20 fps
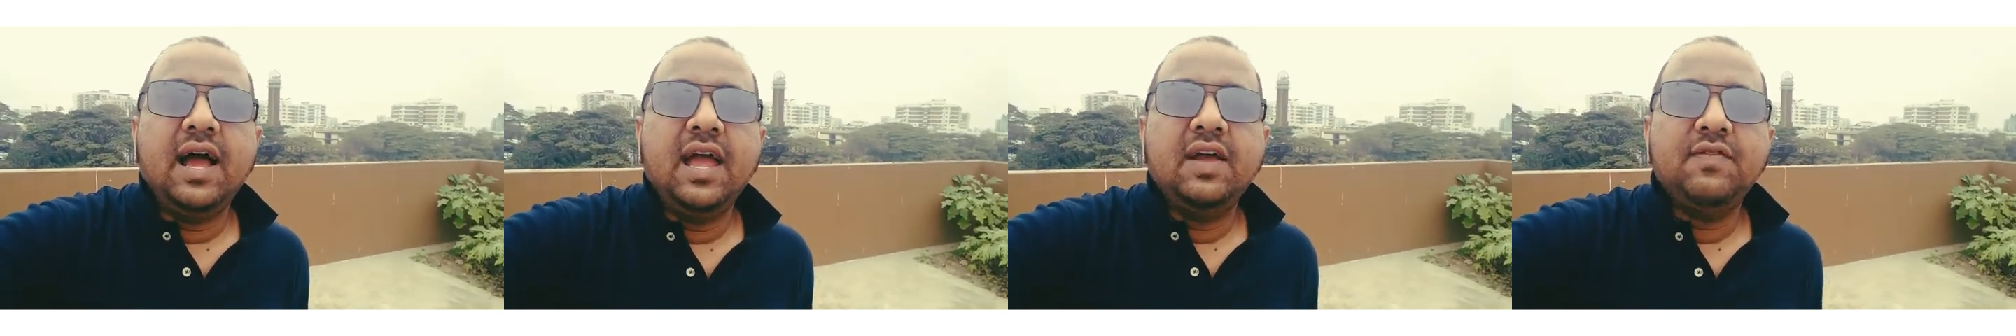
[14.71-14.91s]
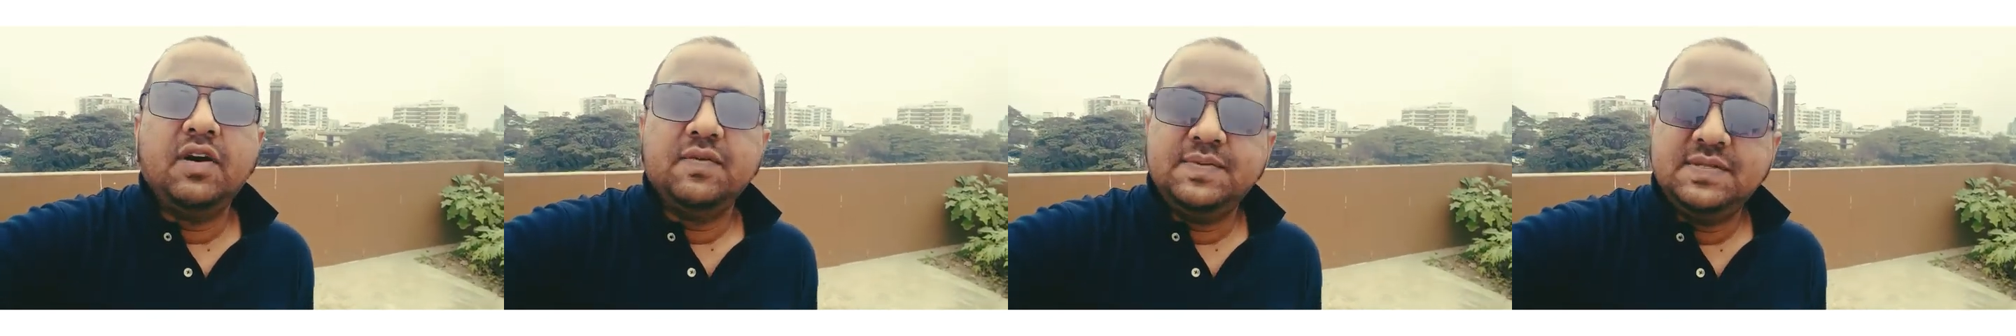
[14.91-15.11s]

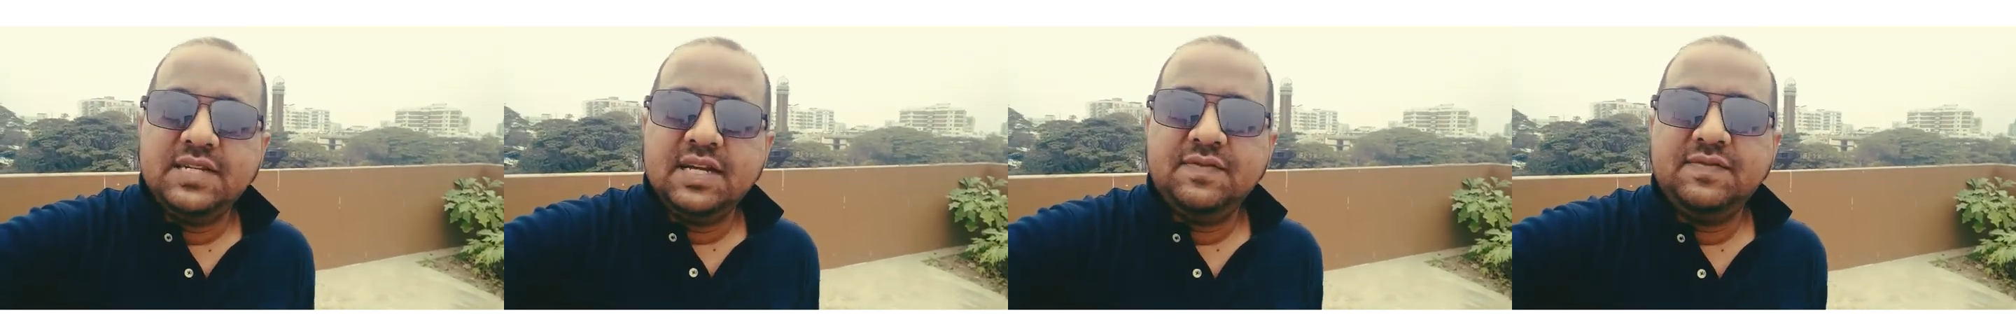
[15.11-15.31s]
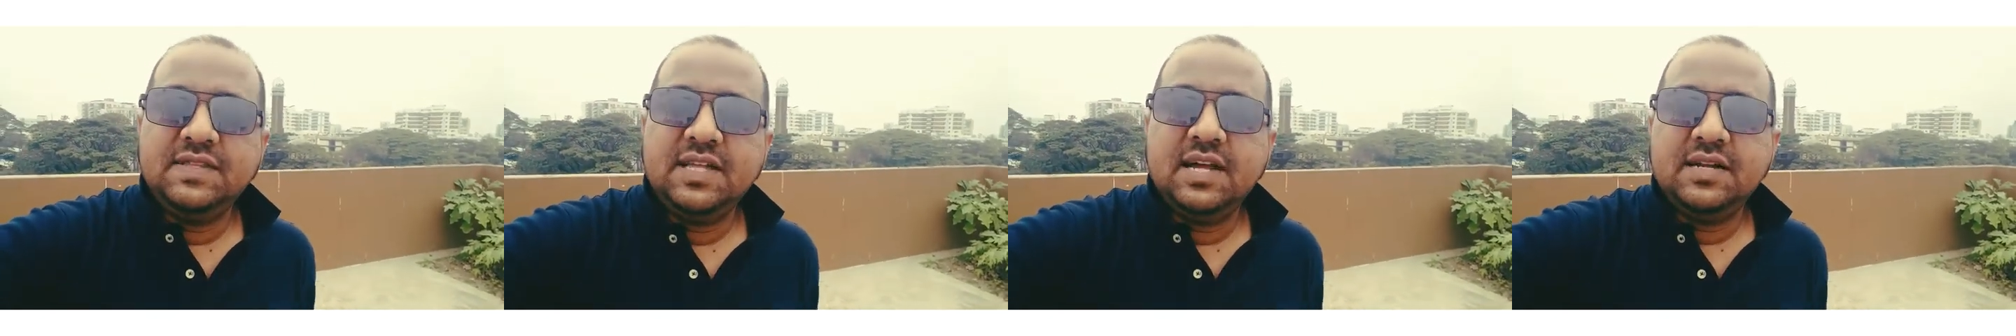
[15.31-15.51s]
I have
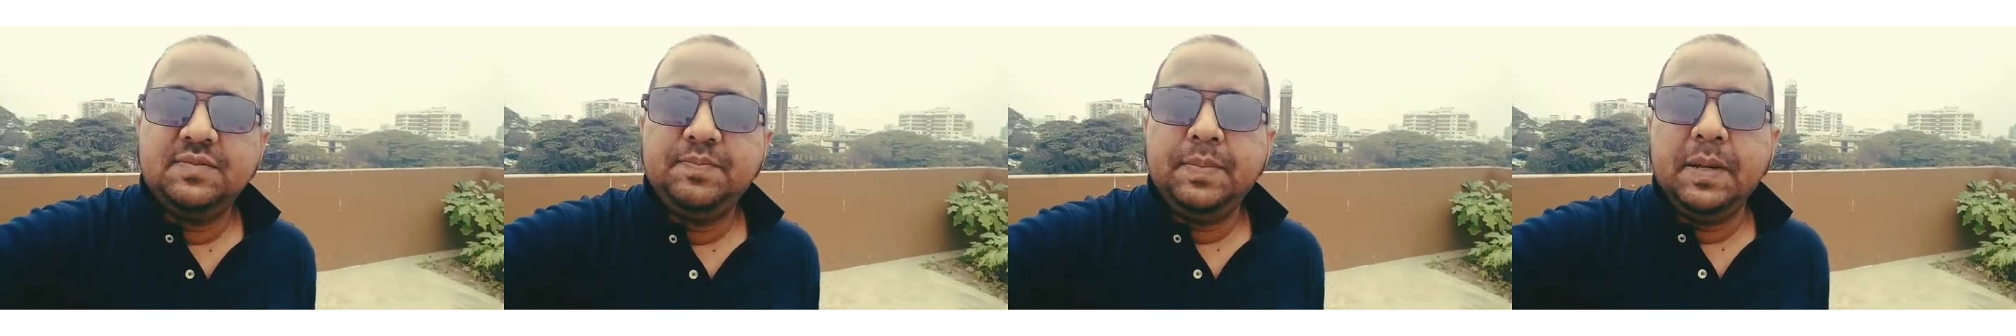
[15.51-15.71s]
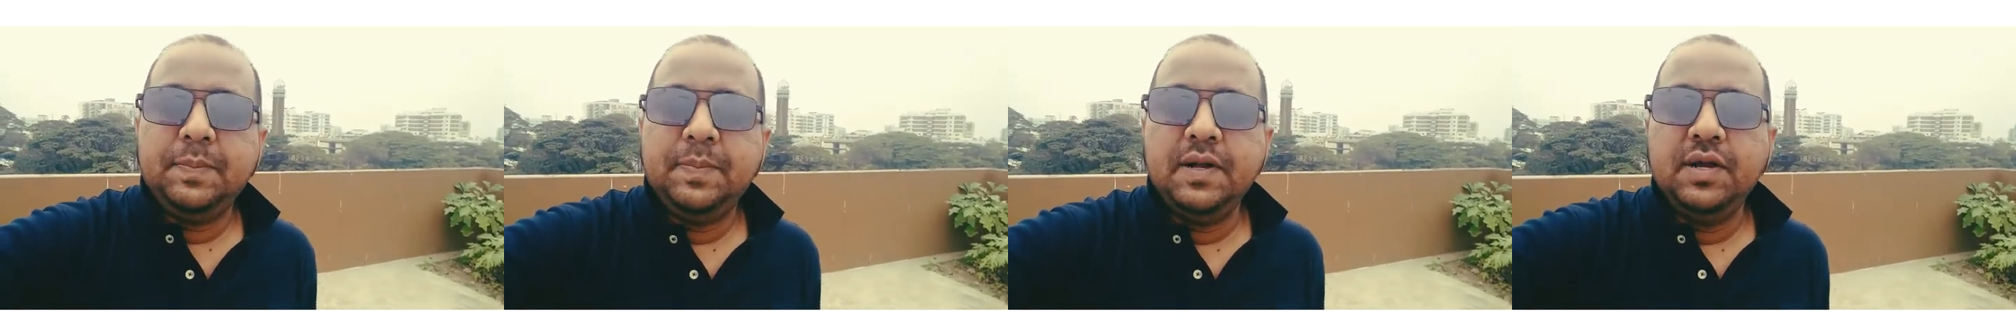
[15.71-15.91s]
observed
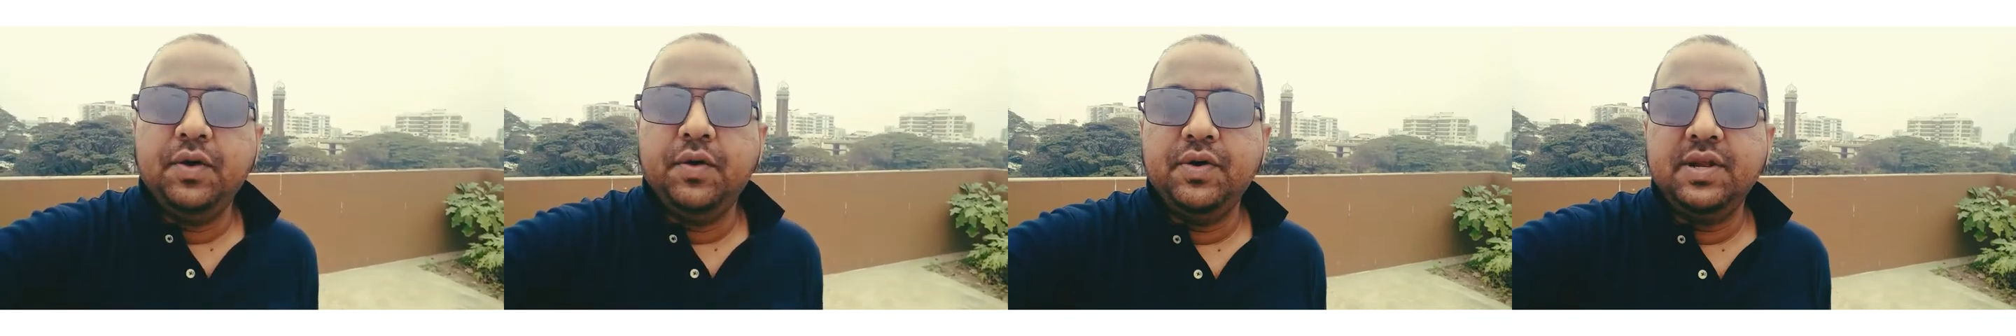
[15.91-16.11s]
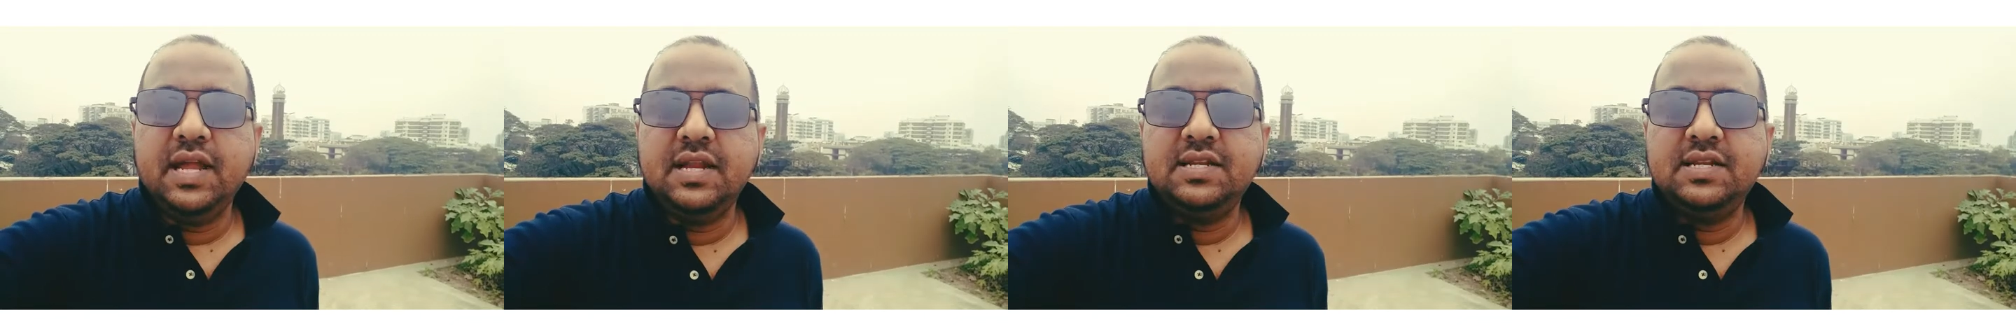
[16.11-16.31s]
that people
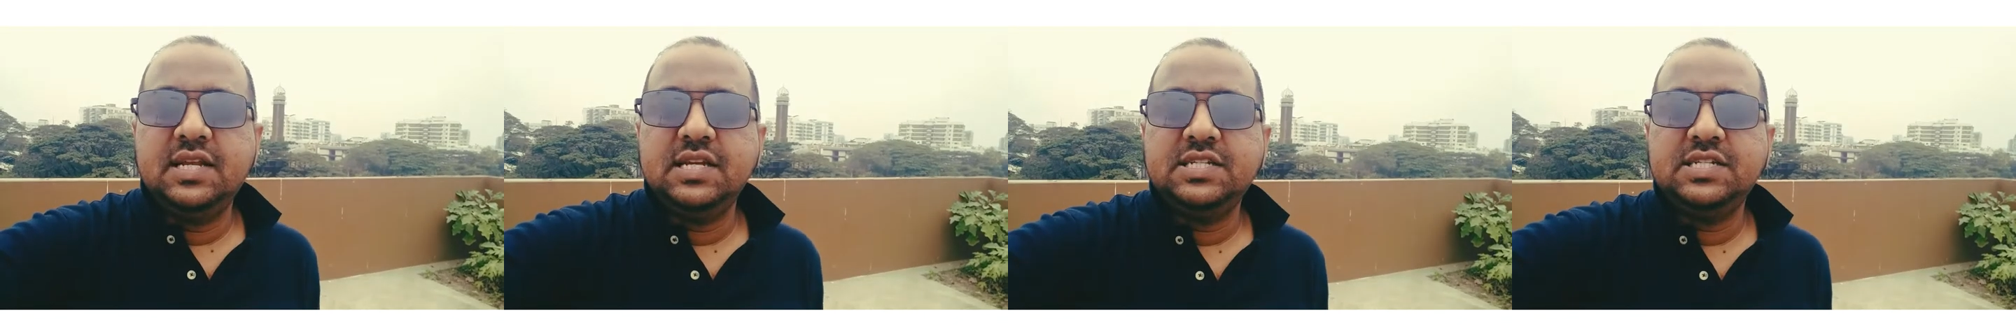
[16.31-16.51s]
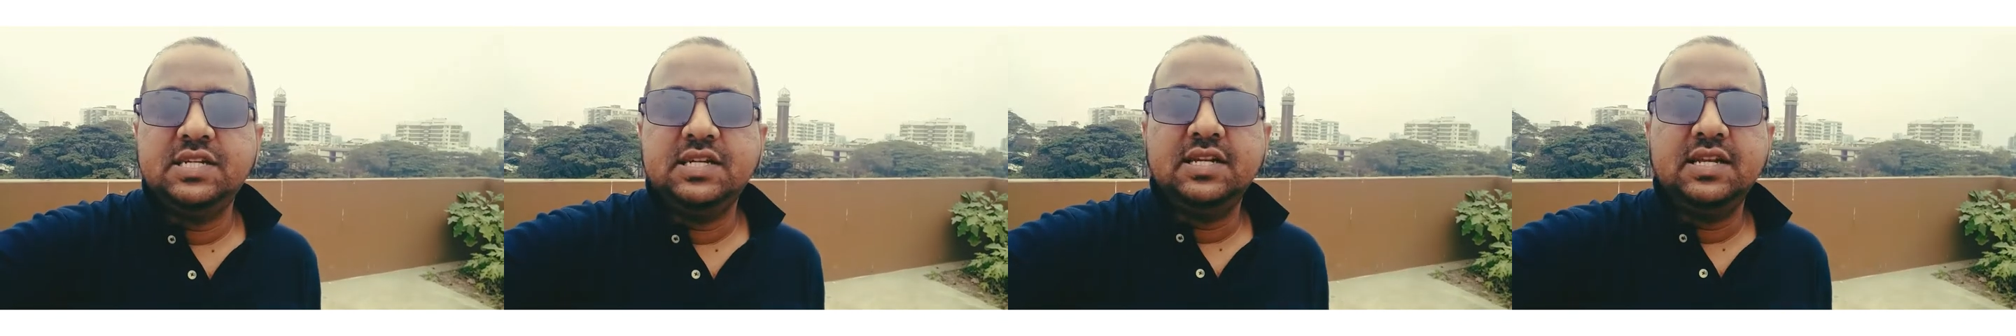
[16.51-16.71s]

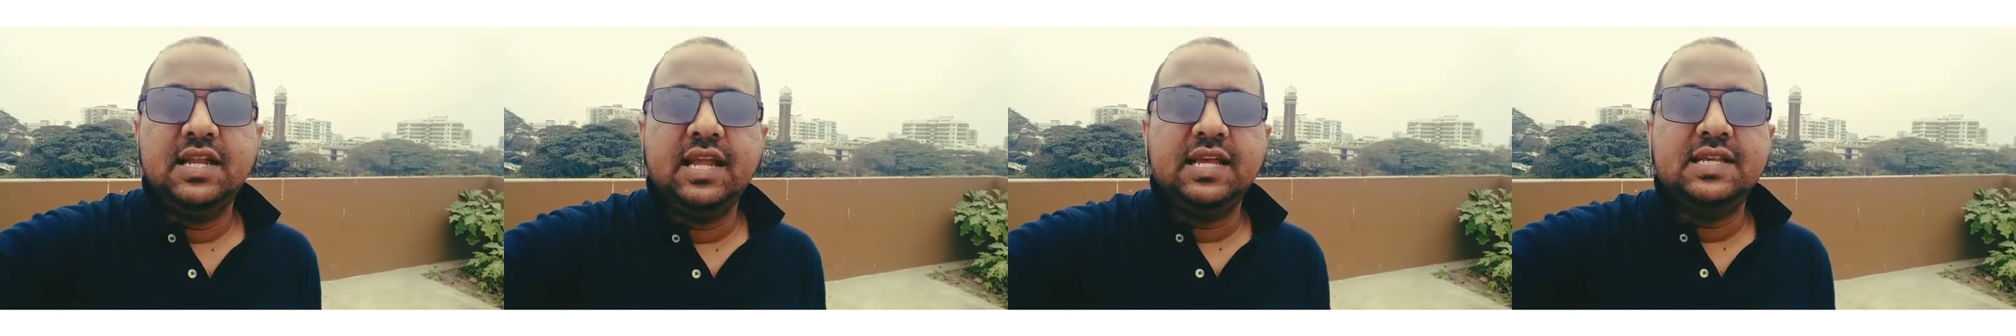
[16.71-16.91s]
orientation